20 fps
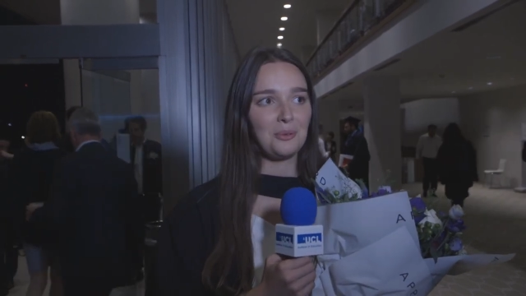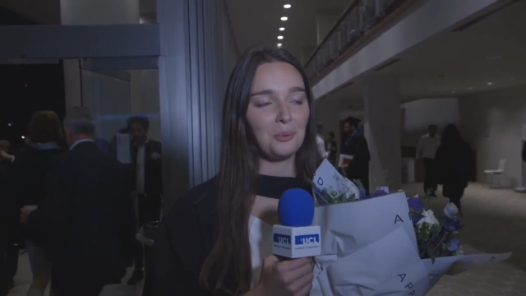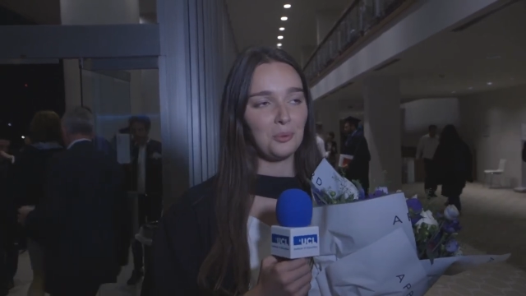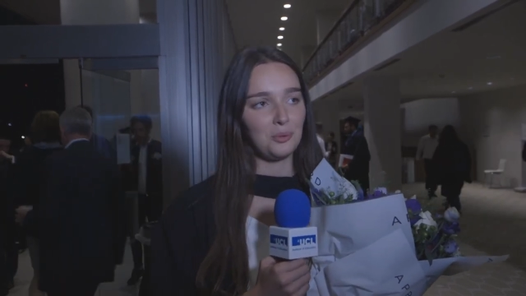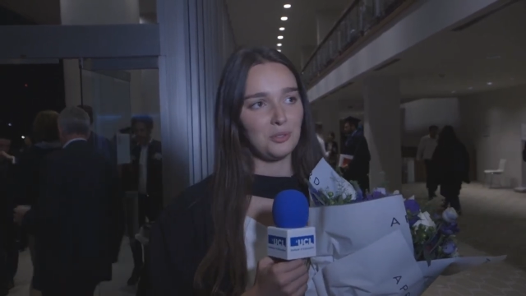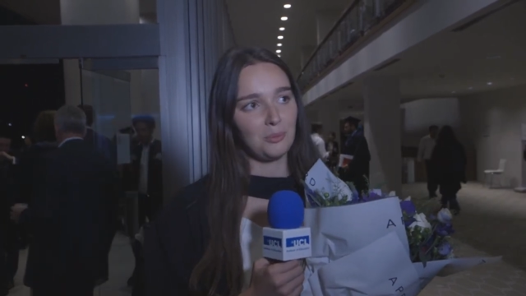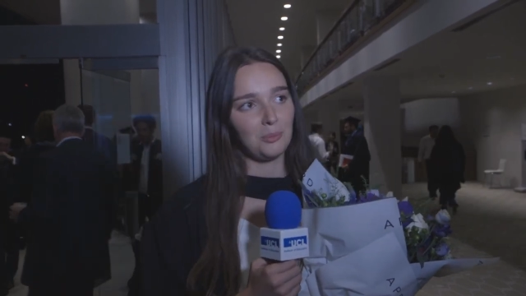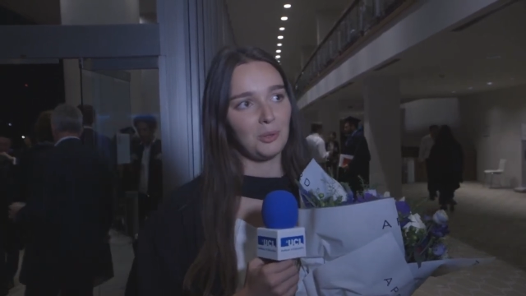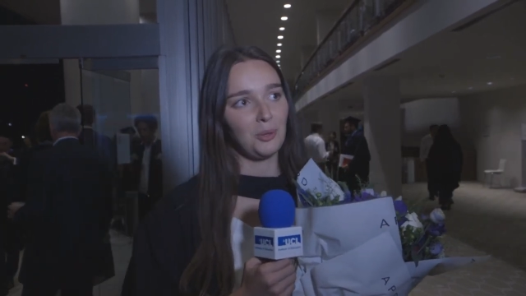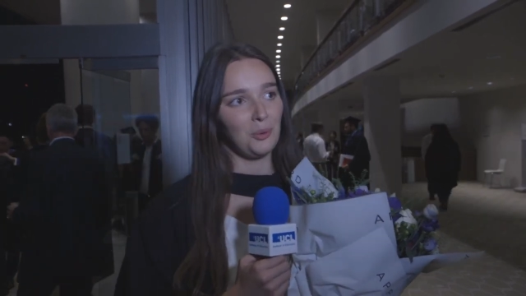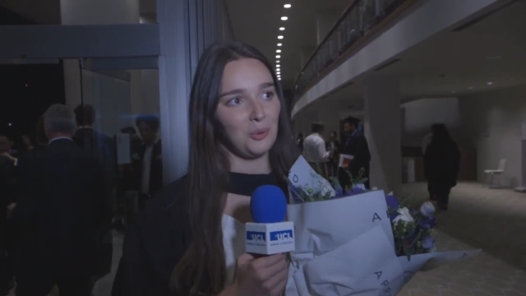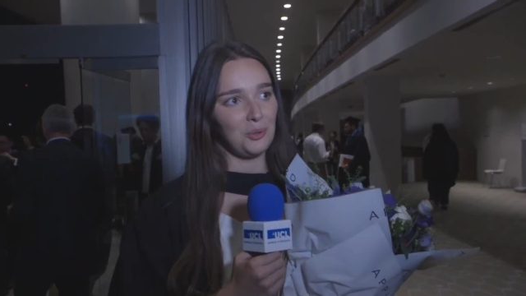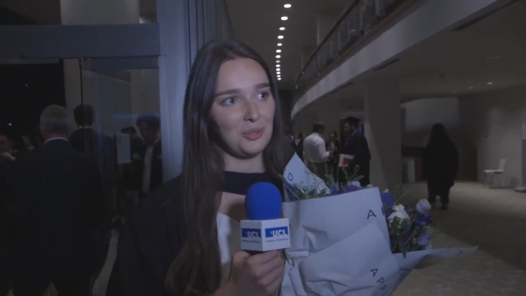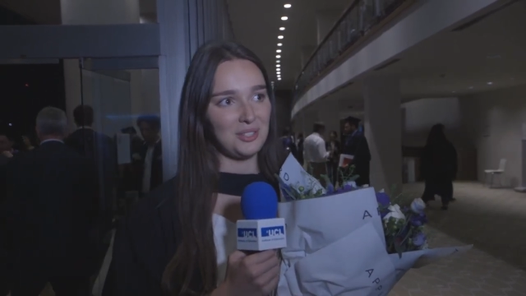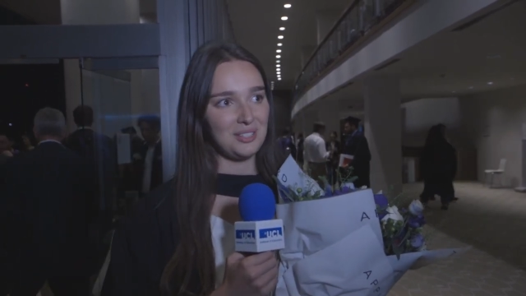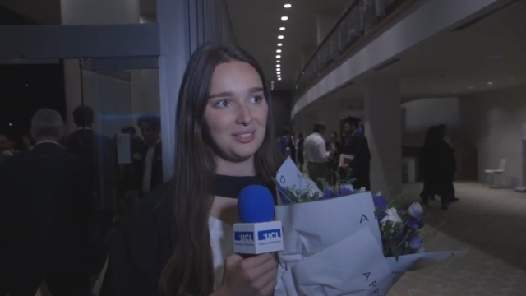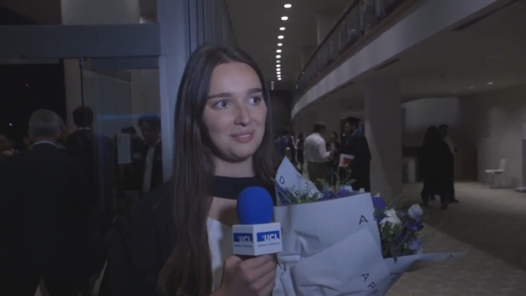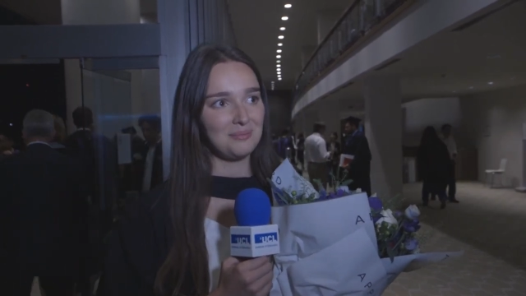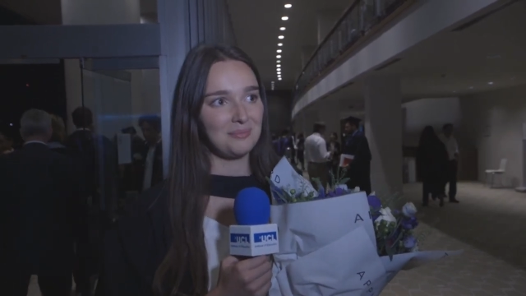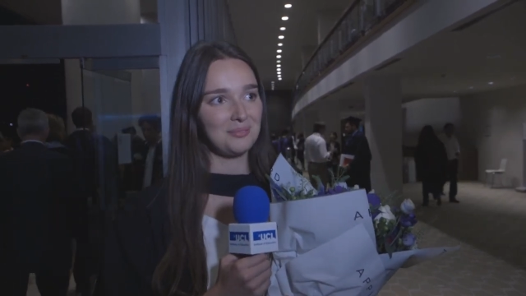awesome
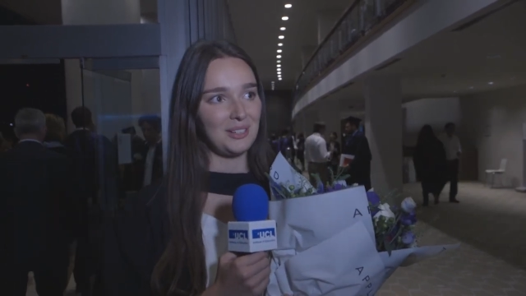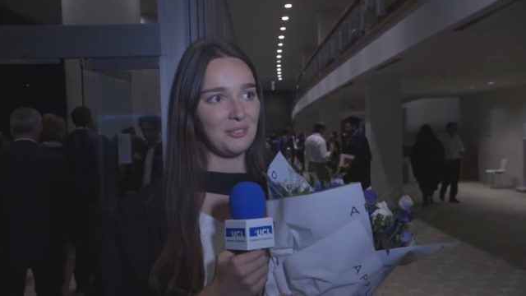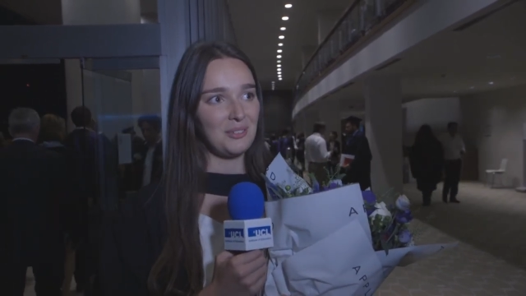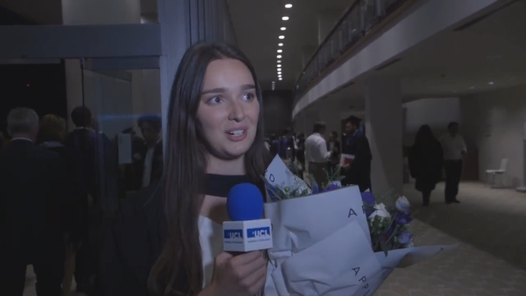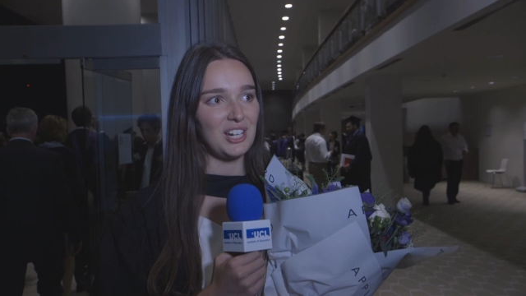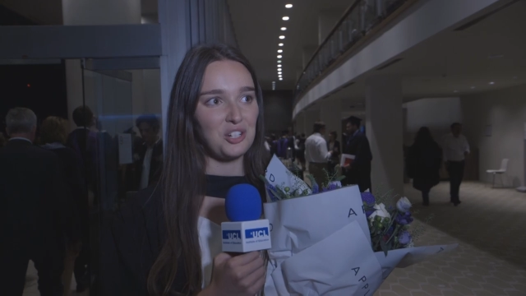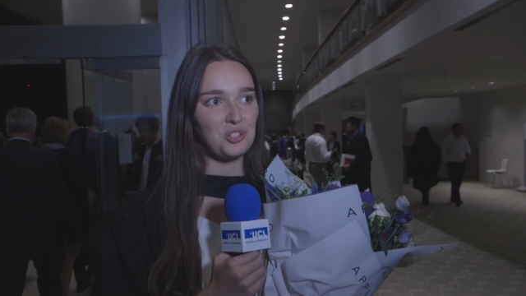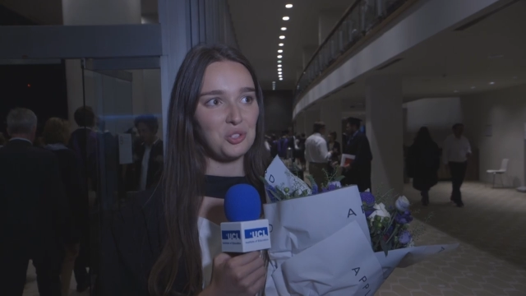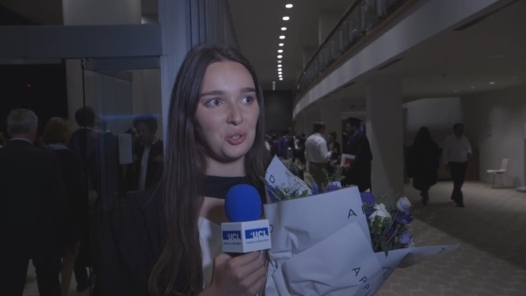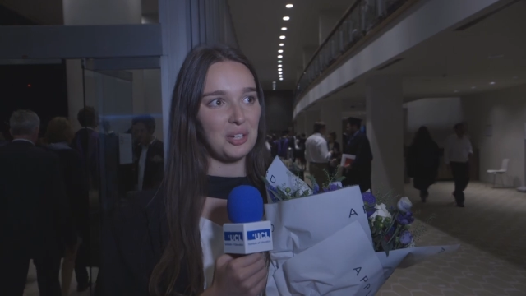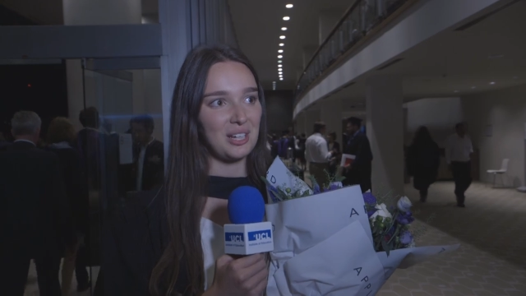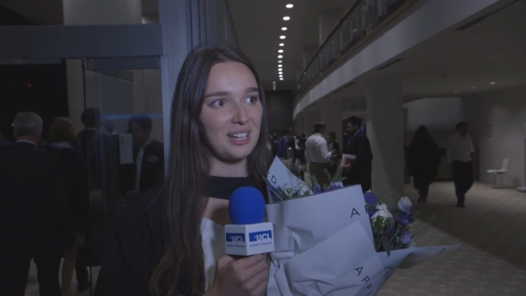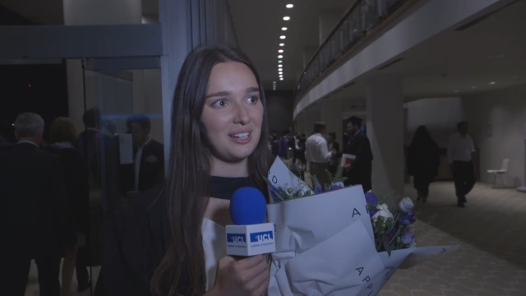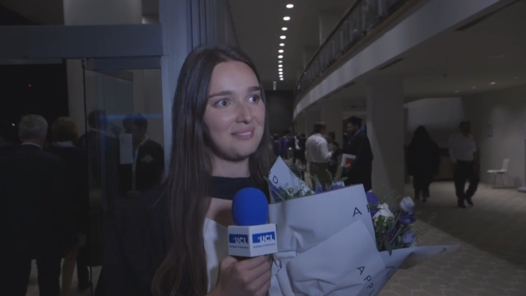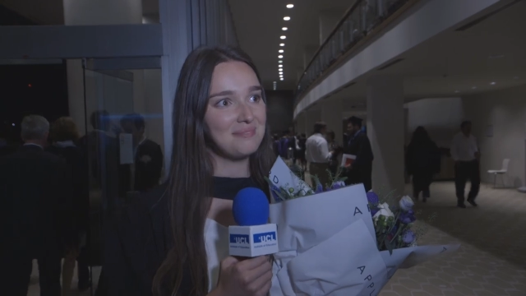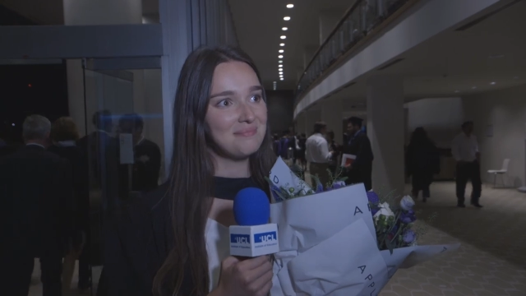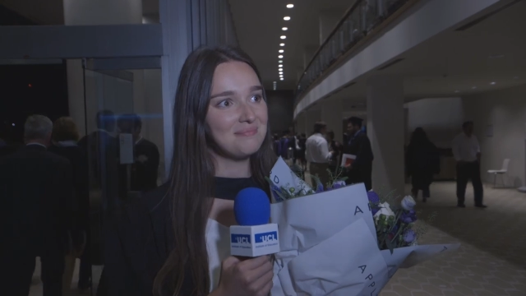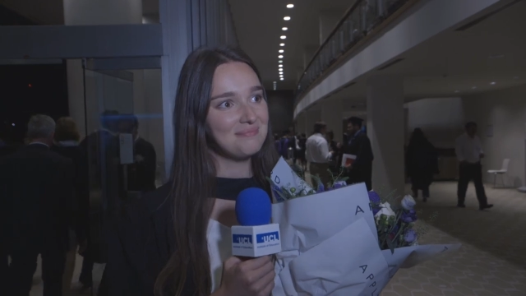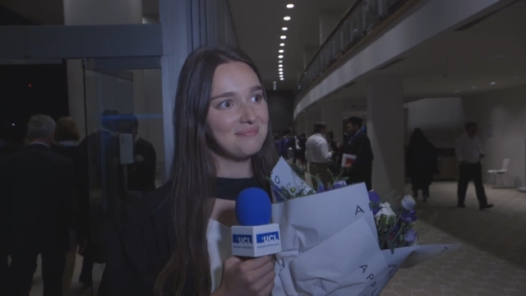course. I really enjoyed it.